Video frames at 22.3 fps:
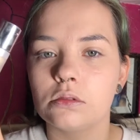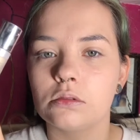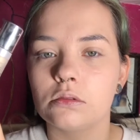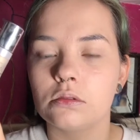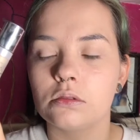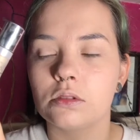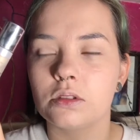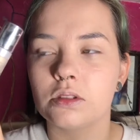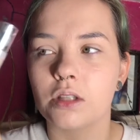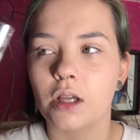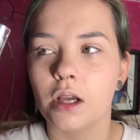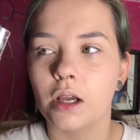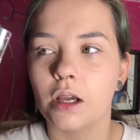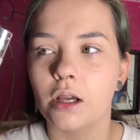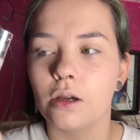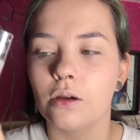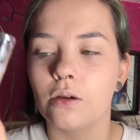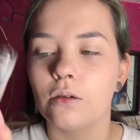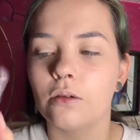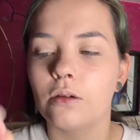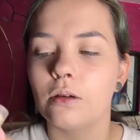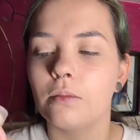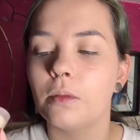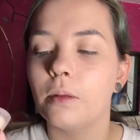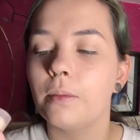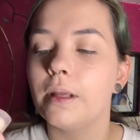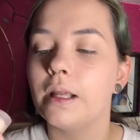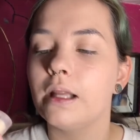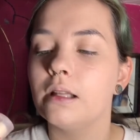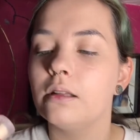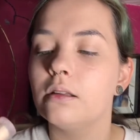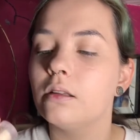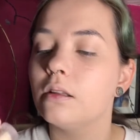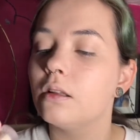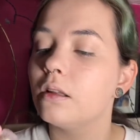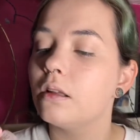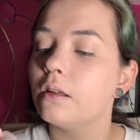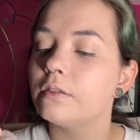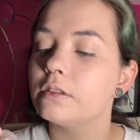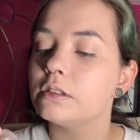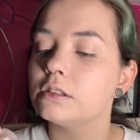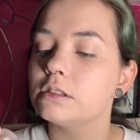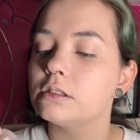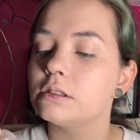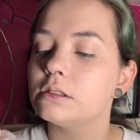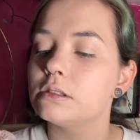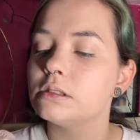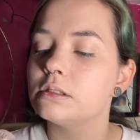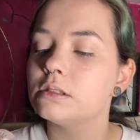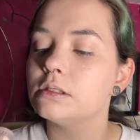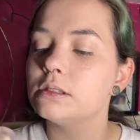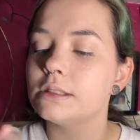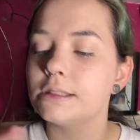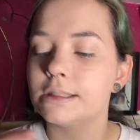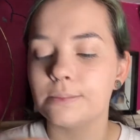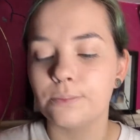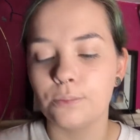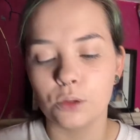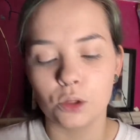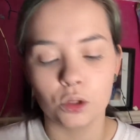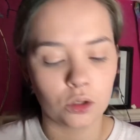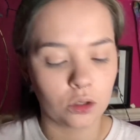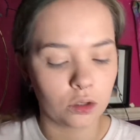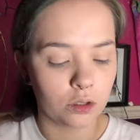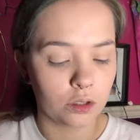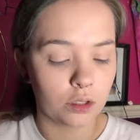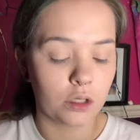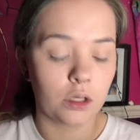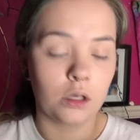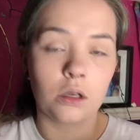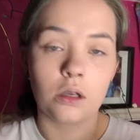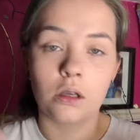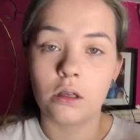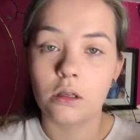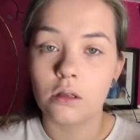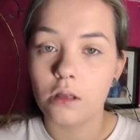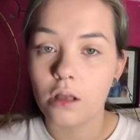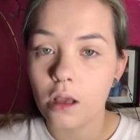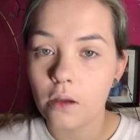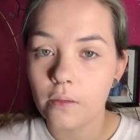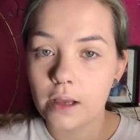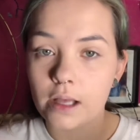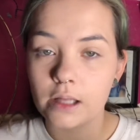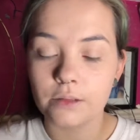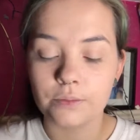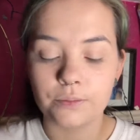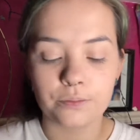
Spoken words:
So I'm a bit nervous, but oh well.